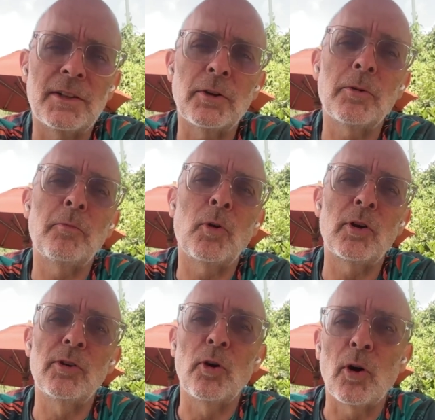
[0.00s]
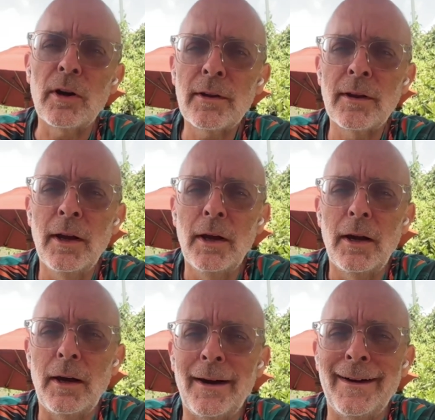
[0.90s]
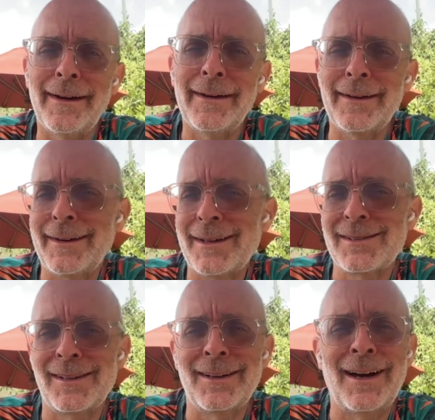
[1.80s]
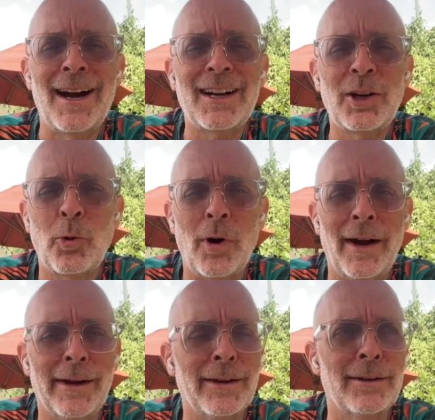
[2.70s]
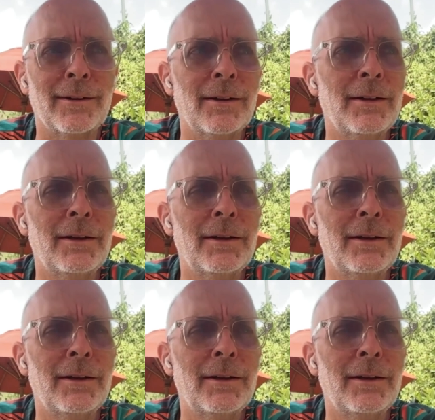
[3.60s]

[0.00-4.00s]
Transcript: you go more north, it gets a lot quieter.